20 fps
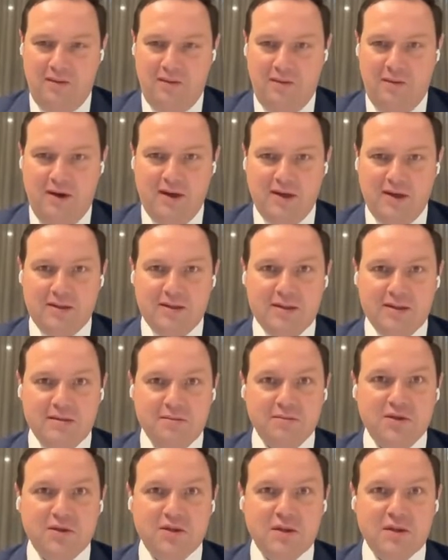Otherwise,
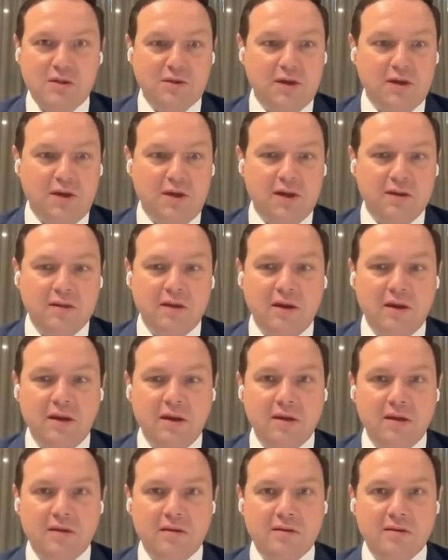just looking at
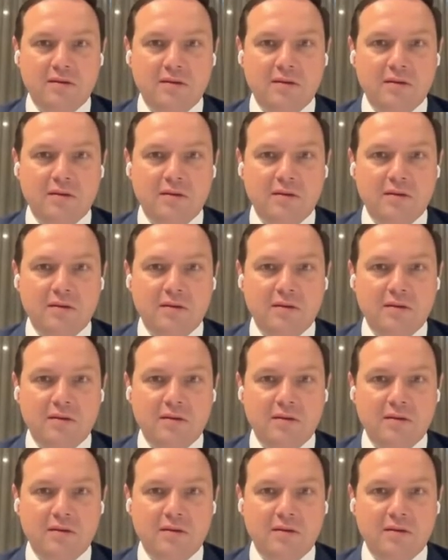the...